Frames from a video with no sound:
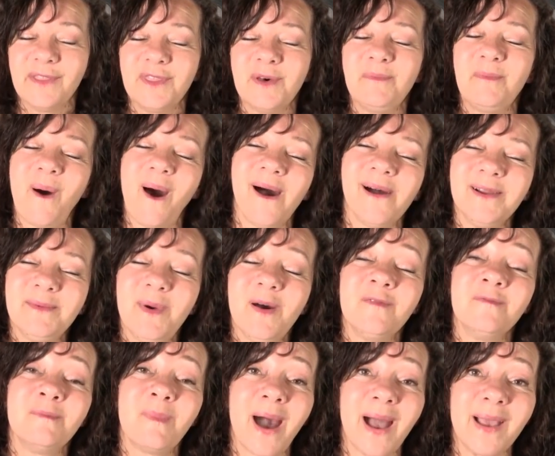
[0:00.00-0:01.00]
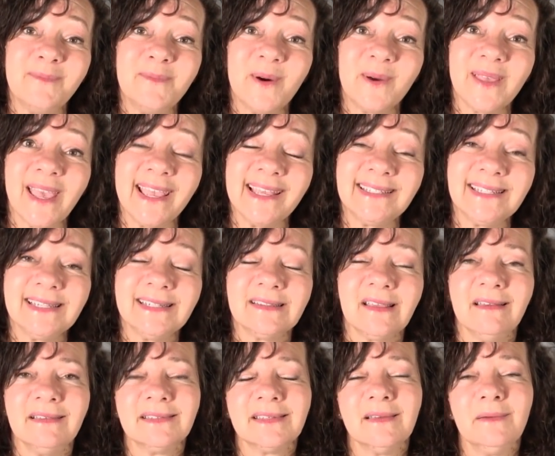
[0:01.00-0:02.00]
The bottom of my bookcases
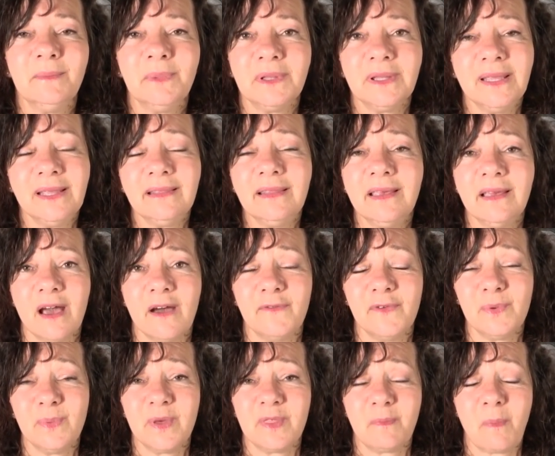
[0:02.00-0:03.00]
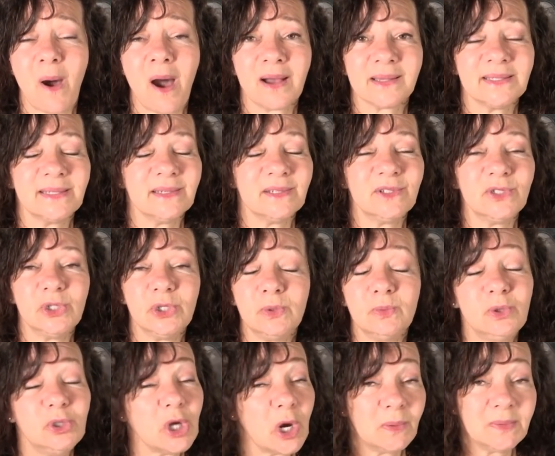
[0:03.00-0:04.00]
is completely covered with boxes, so
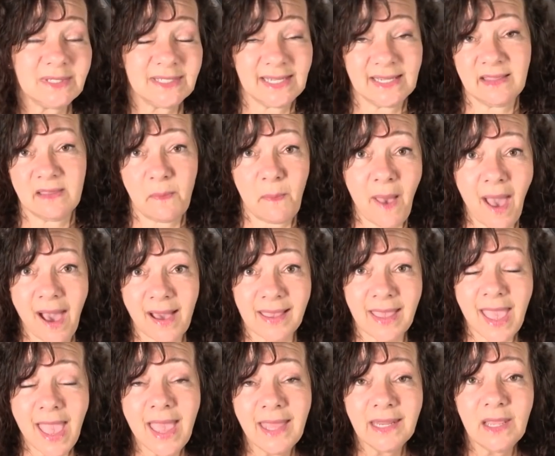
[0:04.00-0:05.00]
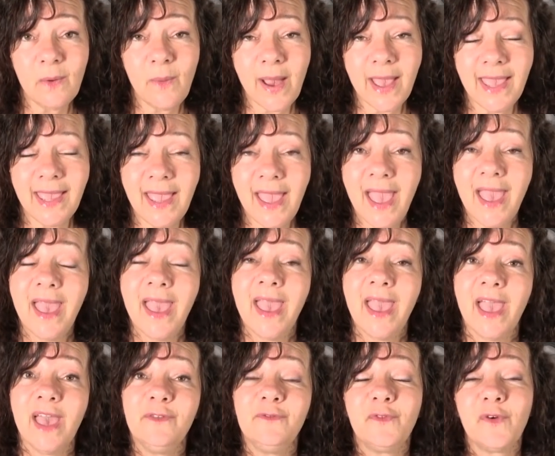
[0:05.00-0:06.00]
you don't see the back anyway.
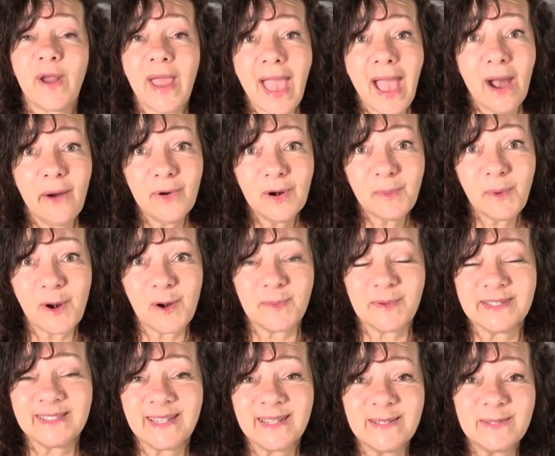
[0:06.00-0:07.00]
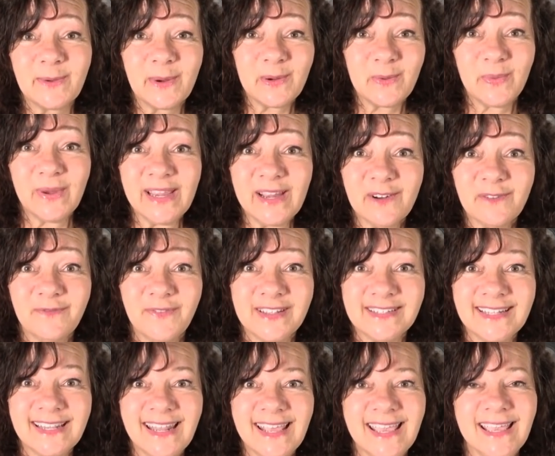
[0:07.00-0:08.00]
And for our purposes, when we are
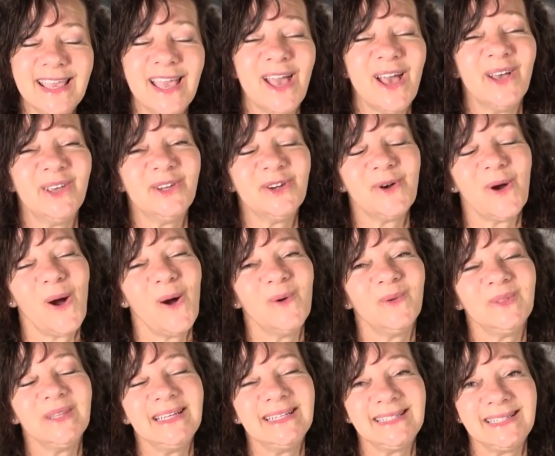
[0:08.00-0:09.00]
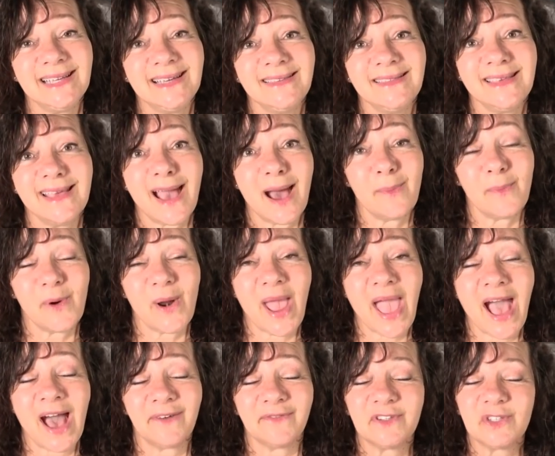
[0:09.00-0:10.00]
visiting, you're only seeing the upper
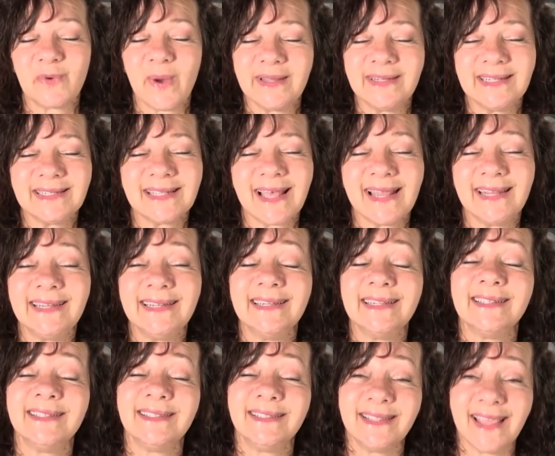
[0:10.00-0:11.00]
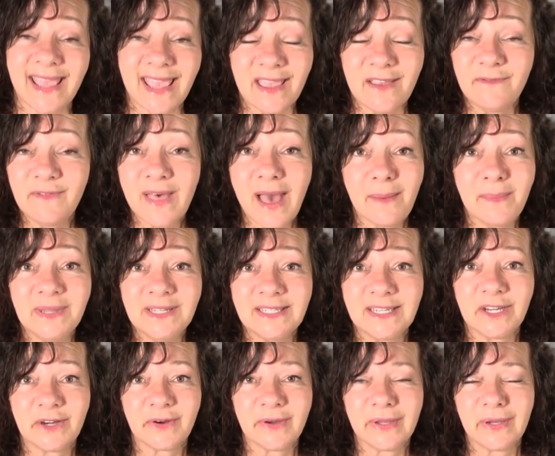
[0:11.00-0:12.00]
half. So I decided to save that
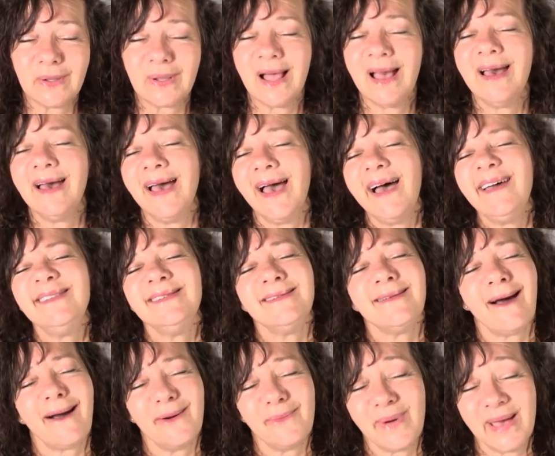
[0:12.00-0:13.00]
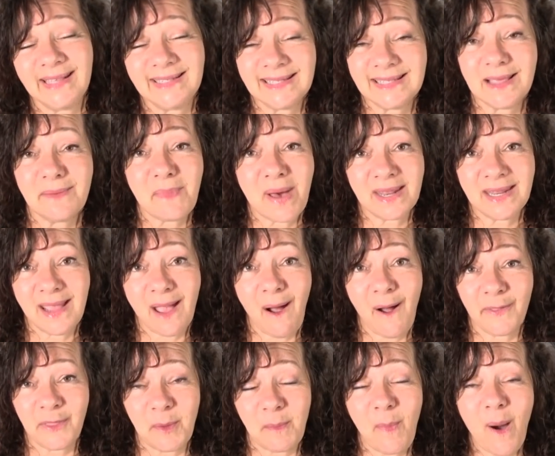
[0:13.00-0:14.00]
material and not waste the money
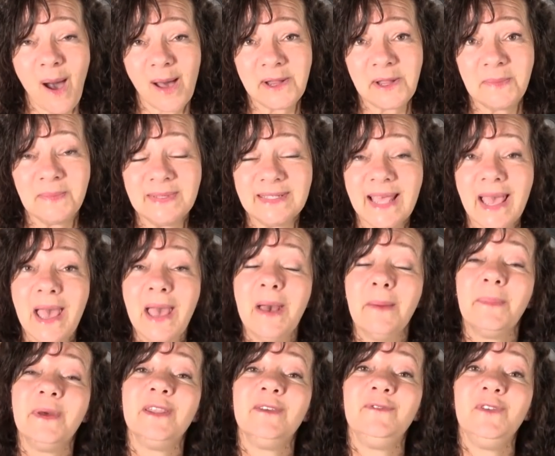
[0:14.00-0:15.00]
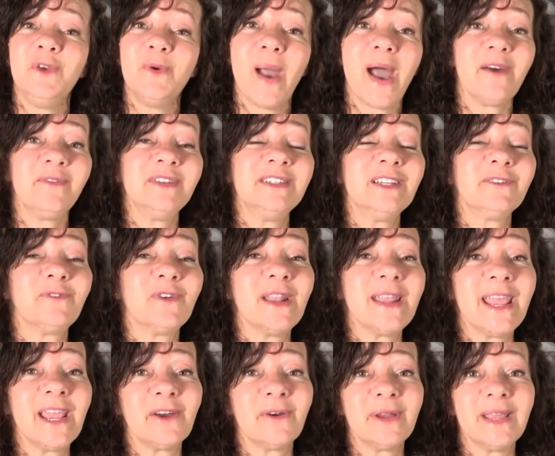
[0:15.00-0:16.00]
on the bottoms. But if you have a
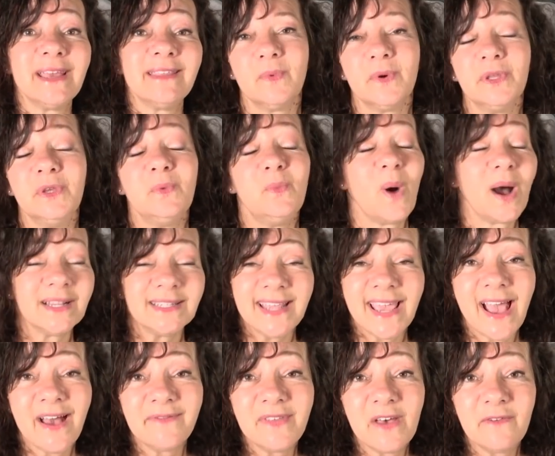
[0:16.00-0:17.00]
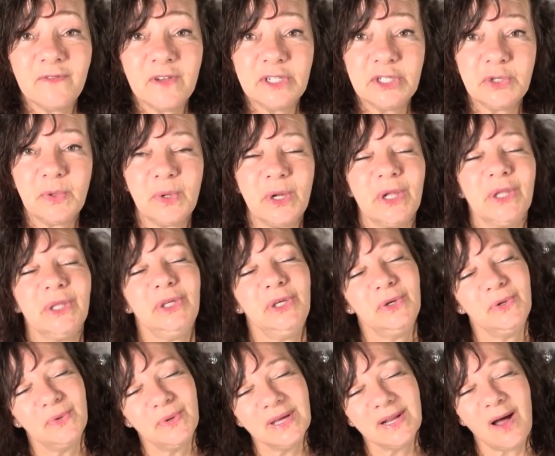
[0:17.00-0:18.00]
different area where you want to have that visual,
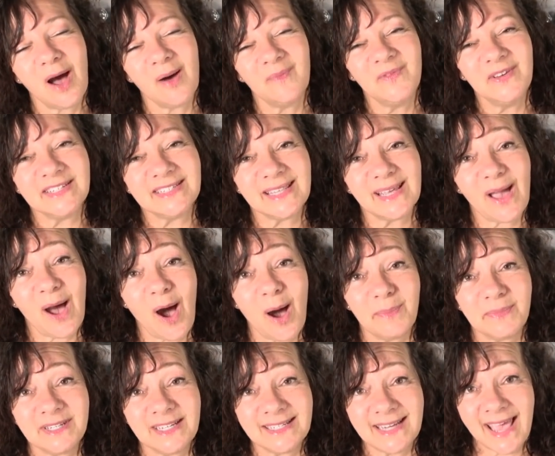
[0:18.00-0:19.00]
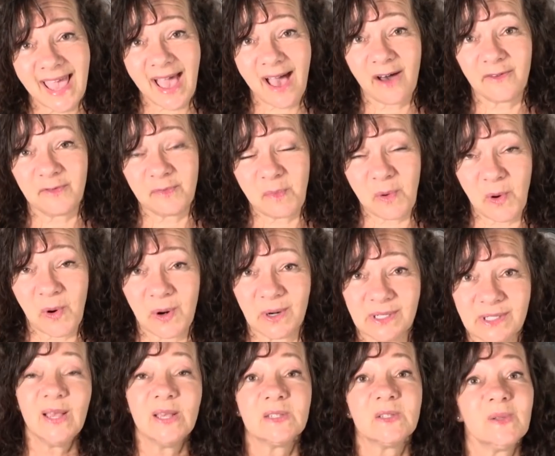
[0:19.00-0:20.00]
you can obviously opt to have more.
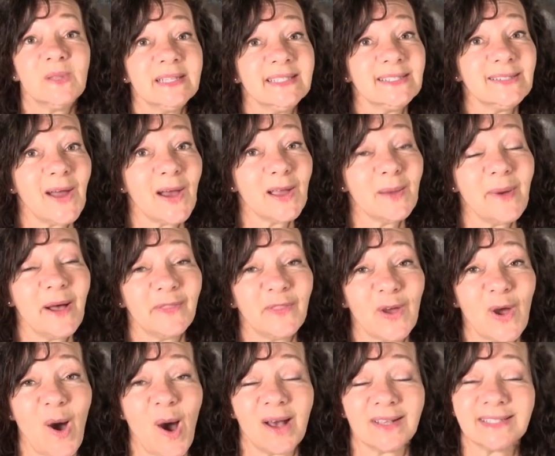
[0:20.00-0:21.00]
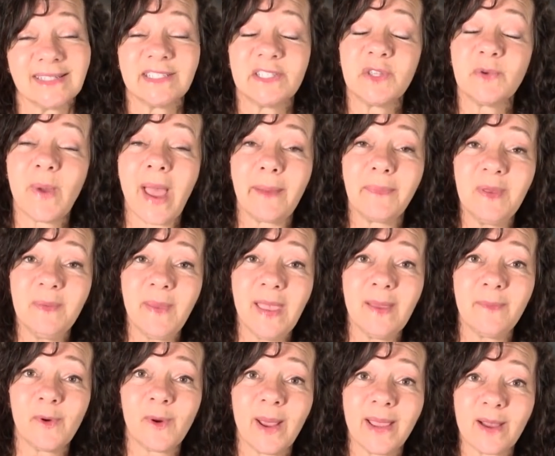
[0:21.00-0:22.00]
So let's talk about the costs. The wrapping
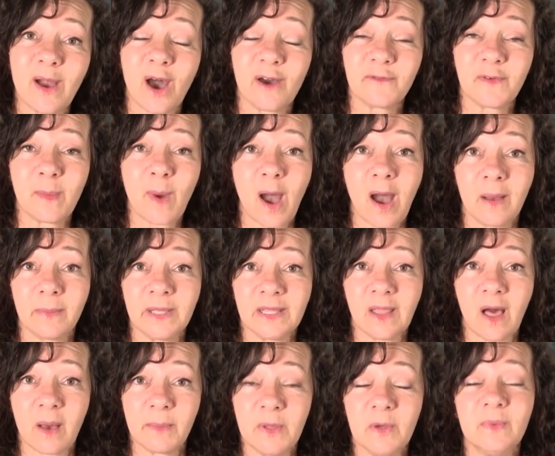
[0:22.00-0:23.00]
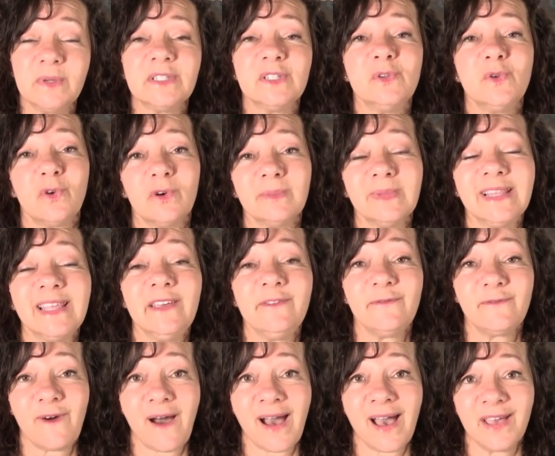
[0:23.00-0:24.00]
paper I got from Hobby Lobby was normally
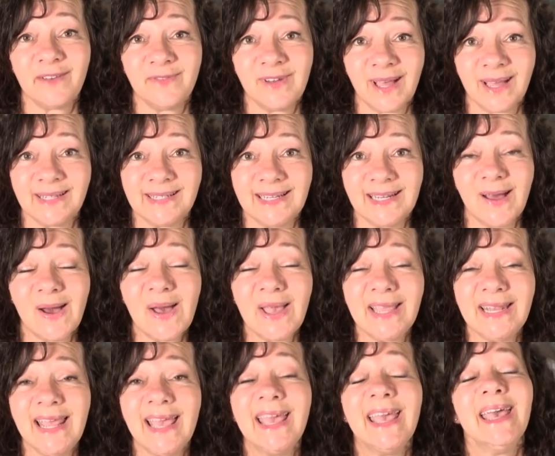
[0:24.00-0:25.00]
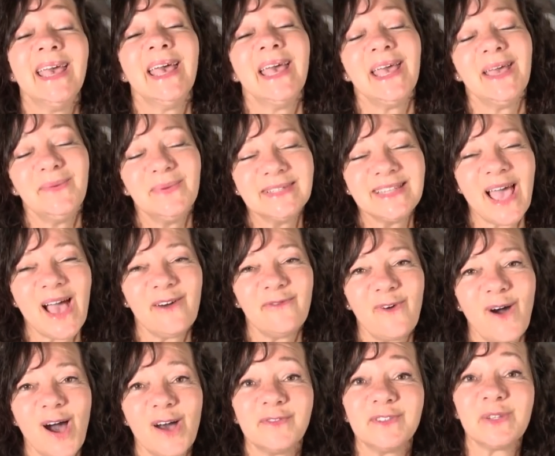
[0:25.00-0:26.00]
five ninety-nine. It was
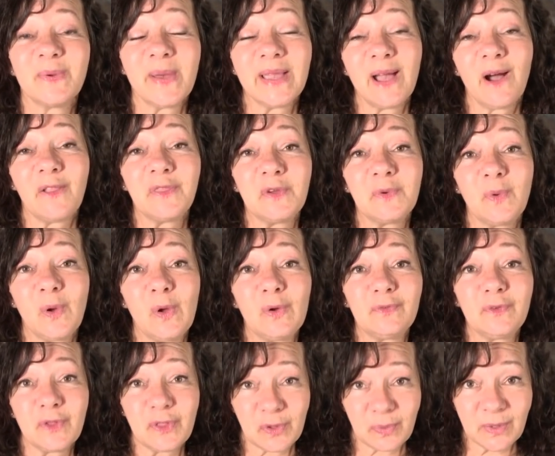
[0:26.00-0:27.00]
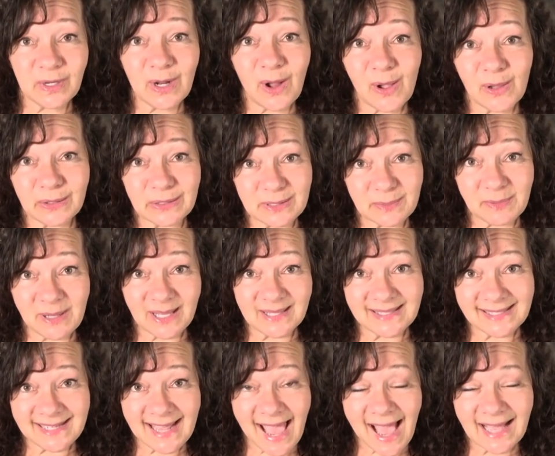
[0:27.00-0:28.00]
half off, so I got the roll for three dollars
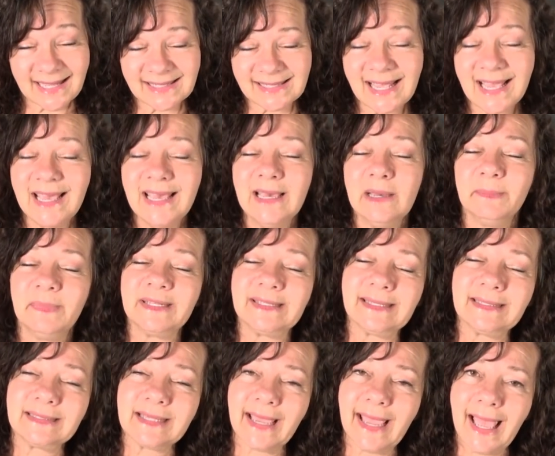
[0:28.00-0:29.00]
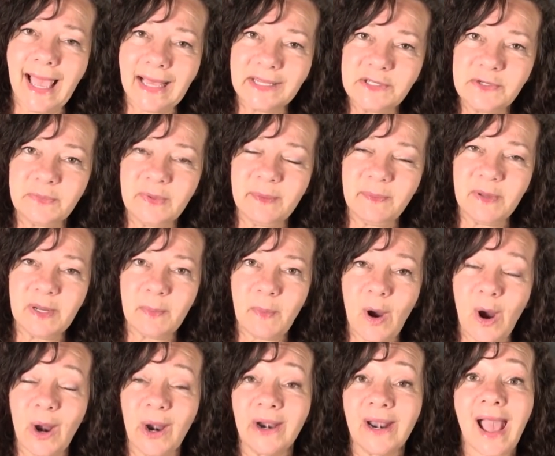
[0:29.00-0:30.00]
plus tax. But since I had to rip it
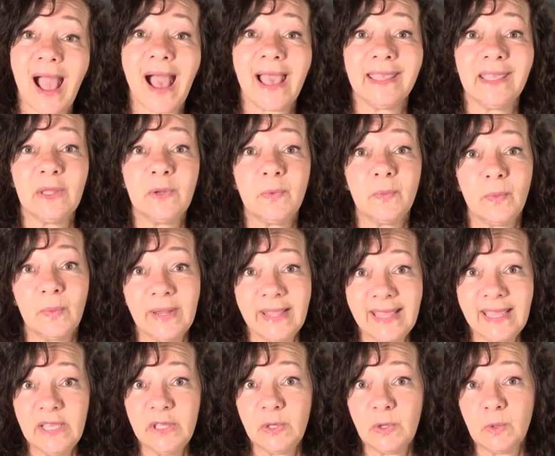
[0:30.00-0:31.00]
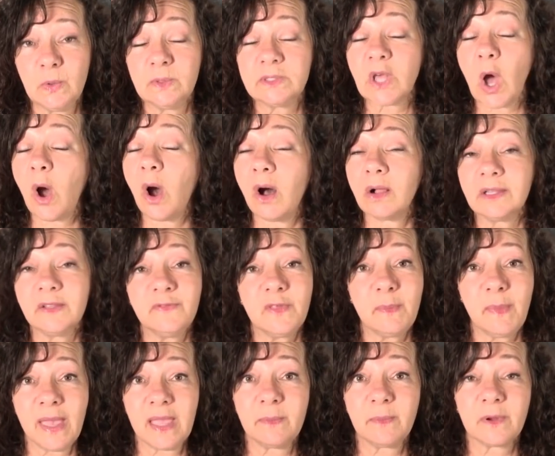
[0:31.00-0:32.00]
apart, I can reuse all of
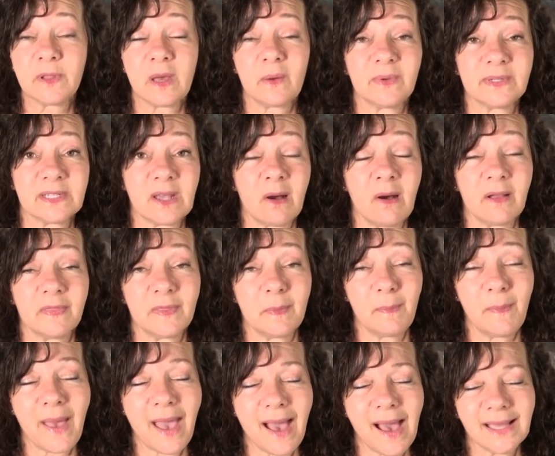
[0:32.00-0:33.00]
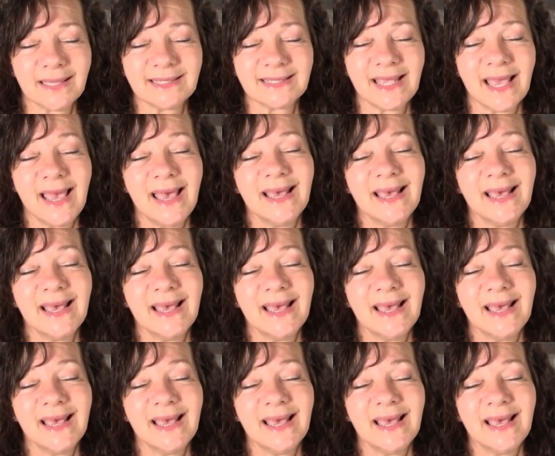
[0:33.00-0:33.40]
the paper that was on the backs.